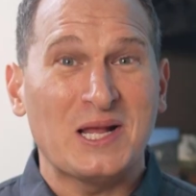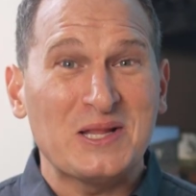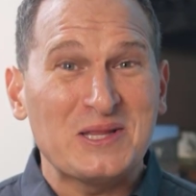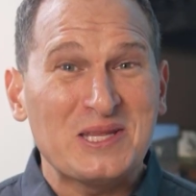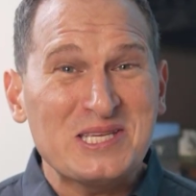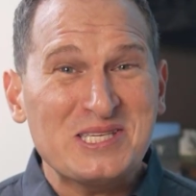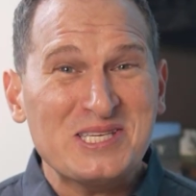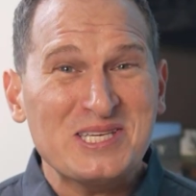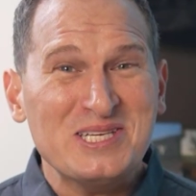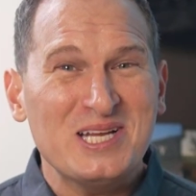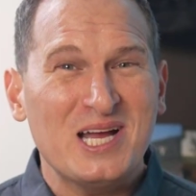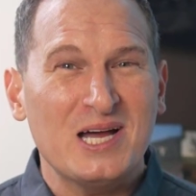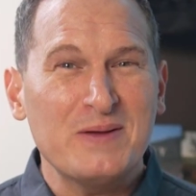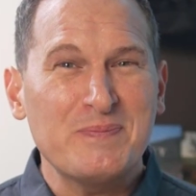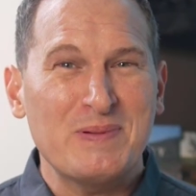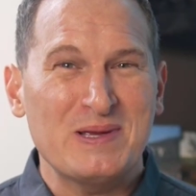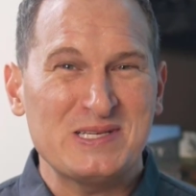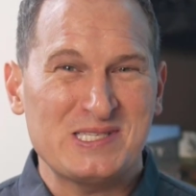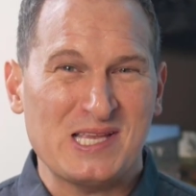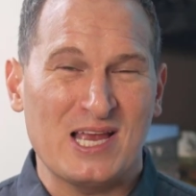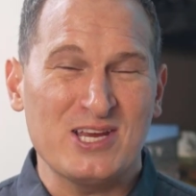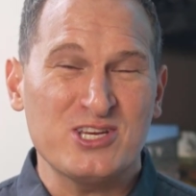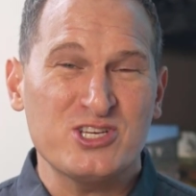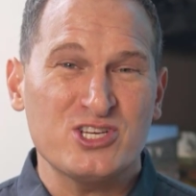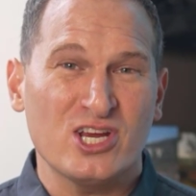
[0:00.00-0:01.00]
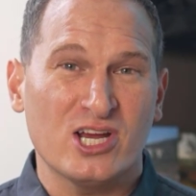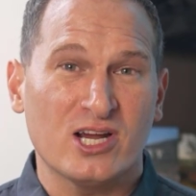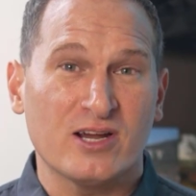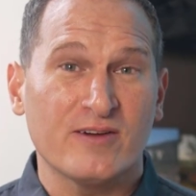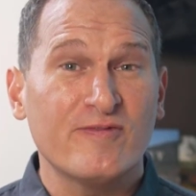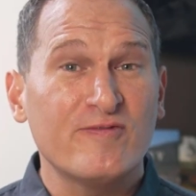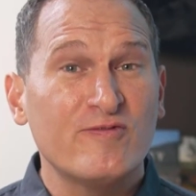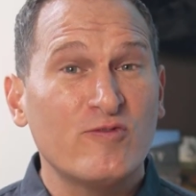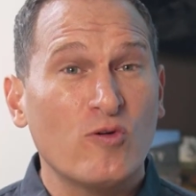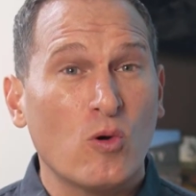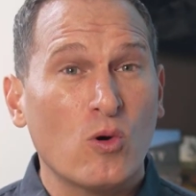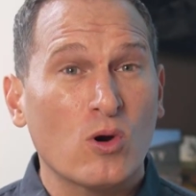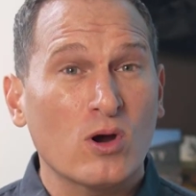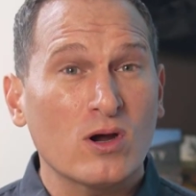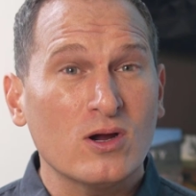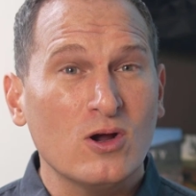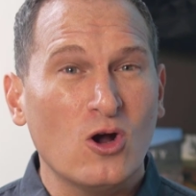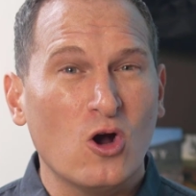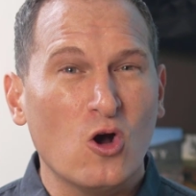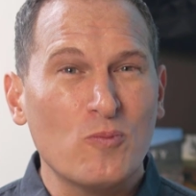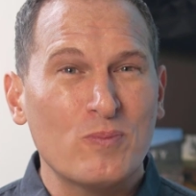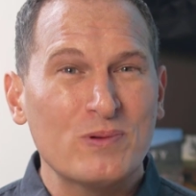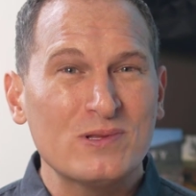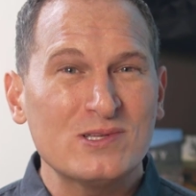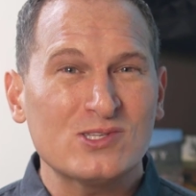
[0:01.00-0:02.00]
Now listen up as I share 4
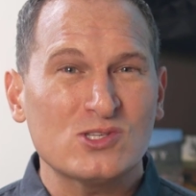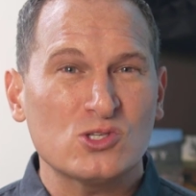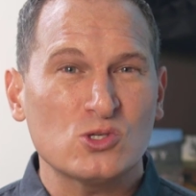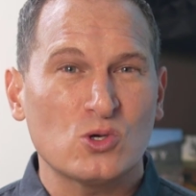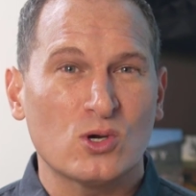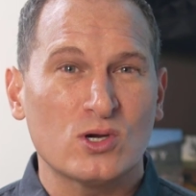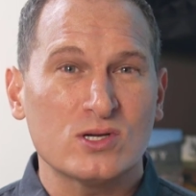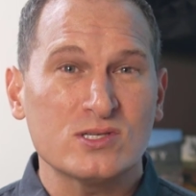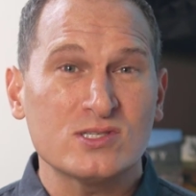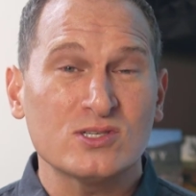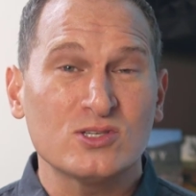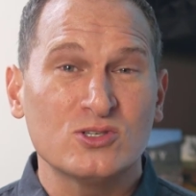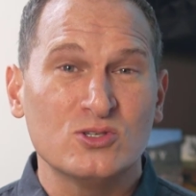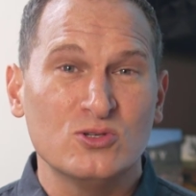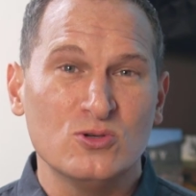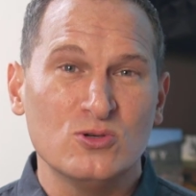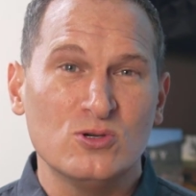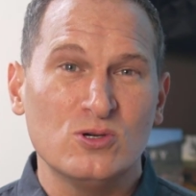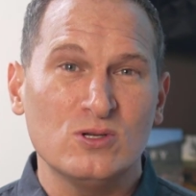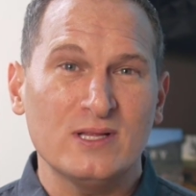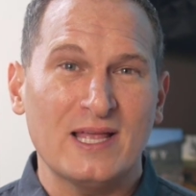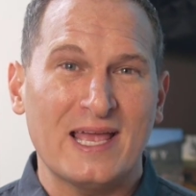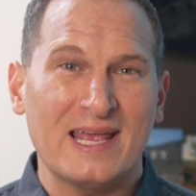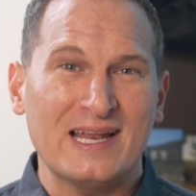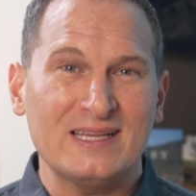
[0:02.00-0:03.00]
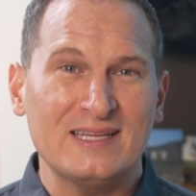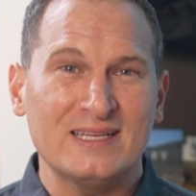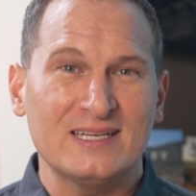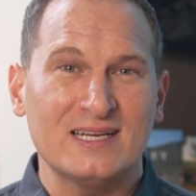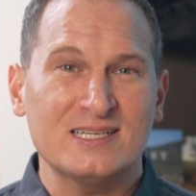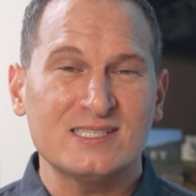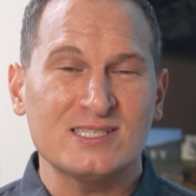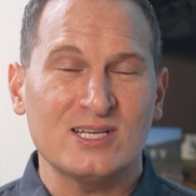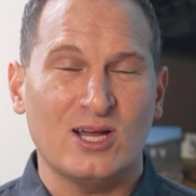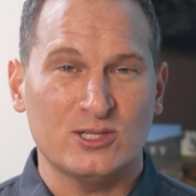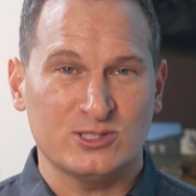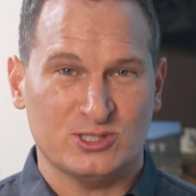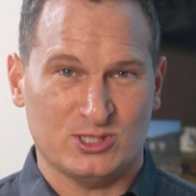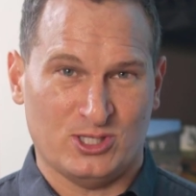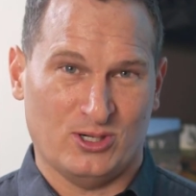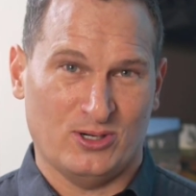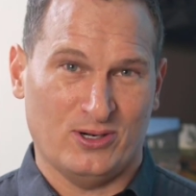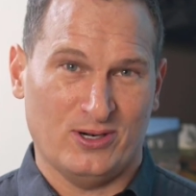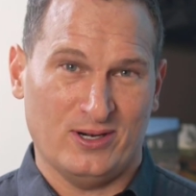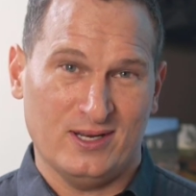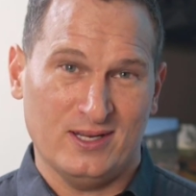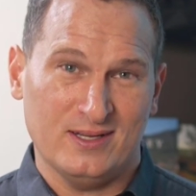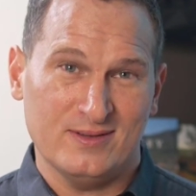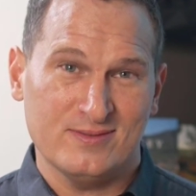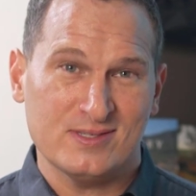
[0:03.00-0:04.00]
open source Google Analytics
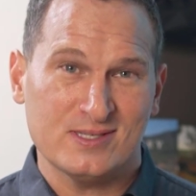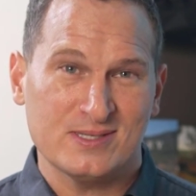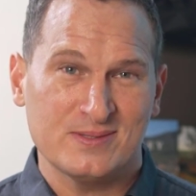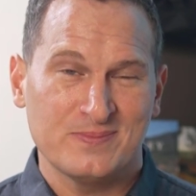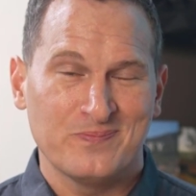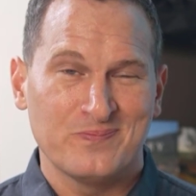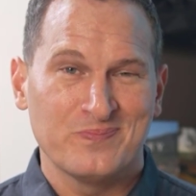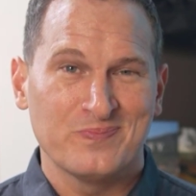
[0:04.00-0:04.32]
alternatives.